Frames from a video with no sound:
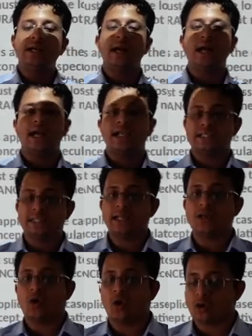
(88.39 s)
the
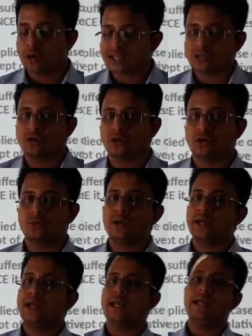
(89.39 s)
accident occurs or not,
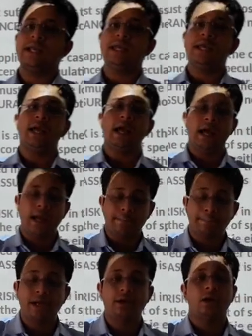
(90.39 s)
whether any
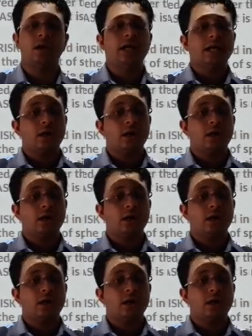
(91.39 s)
happen